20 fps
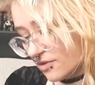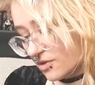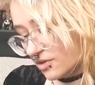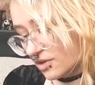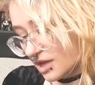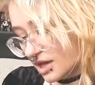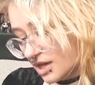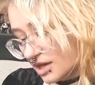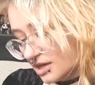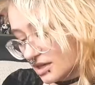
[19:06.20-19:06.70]
feel
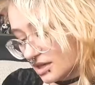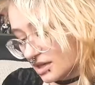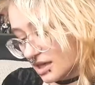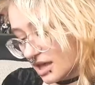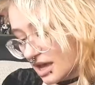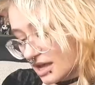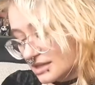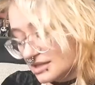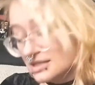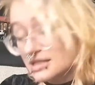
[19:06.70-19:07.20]
like,
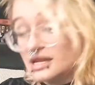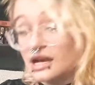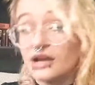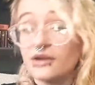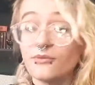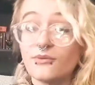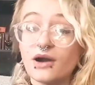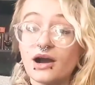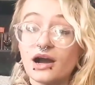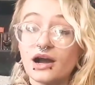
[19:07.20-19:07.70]
yeah,
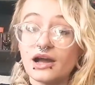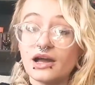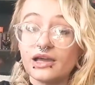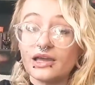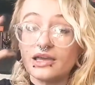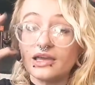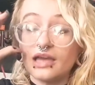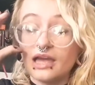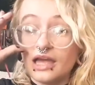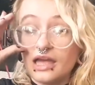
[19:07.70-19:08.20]

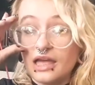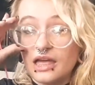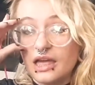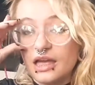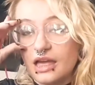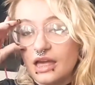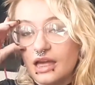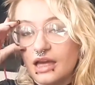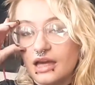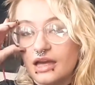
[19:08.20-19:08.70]
DIY
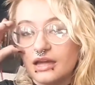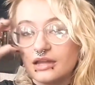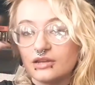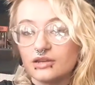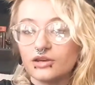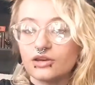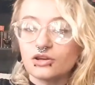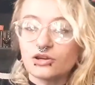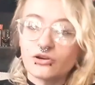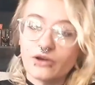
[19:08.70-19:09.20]
and
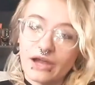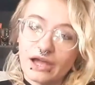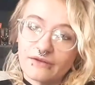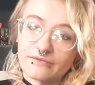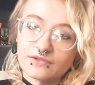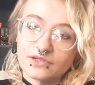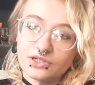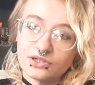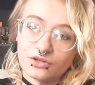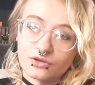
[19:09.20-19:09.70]

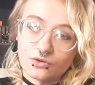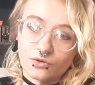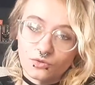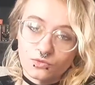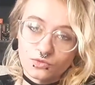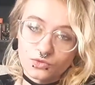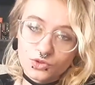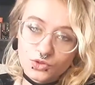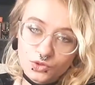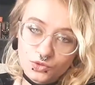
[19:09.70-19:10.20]
crafting your
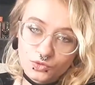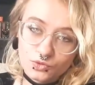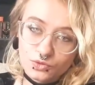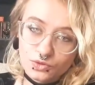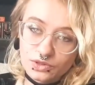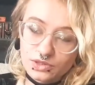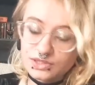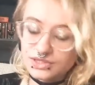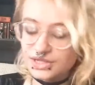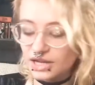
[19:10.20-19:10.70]
own
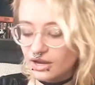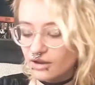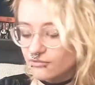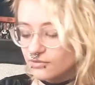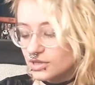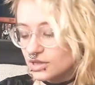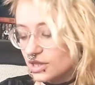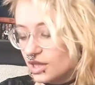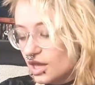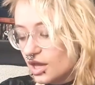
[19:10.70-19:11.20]
tools and
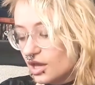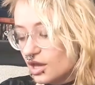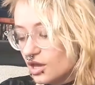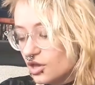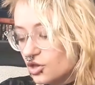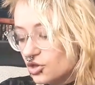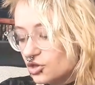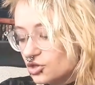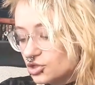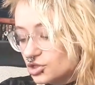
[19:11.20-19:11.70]
everything
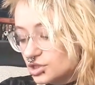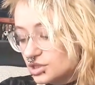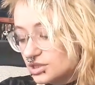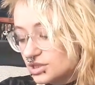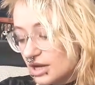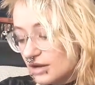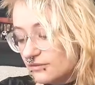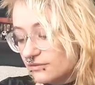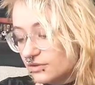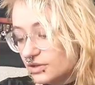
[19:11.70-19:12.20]
should
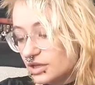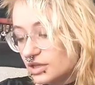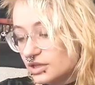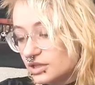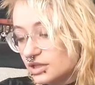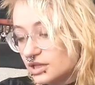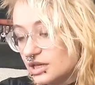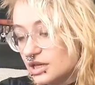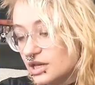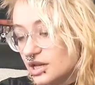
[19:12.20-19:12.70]

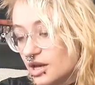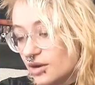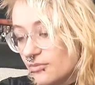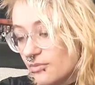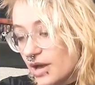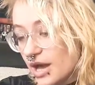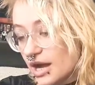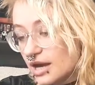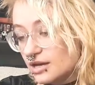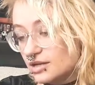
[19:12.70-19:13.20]
definitely come
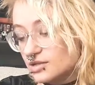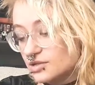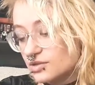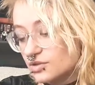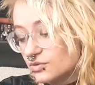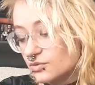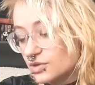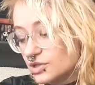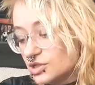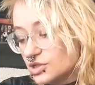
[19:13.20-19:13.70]
back to the
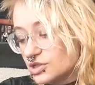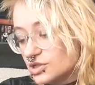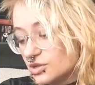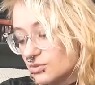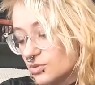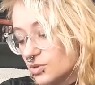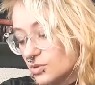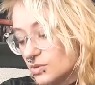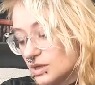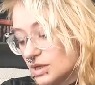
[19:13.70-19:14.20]
witches
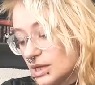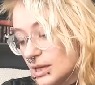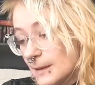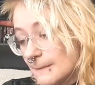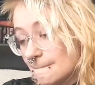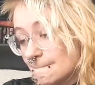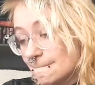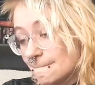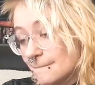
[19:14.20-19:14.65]
community.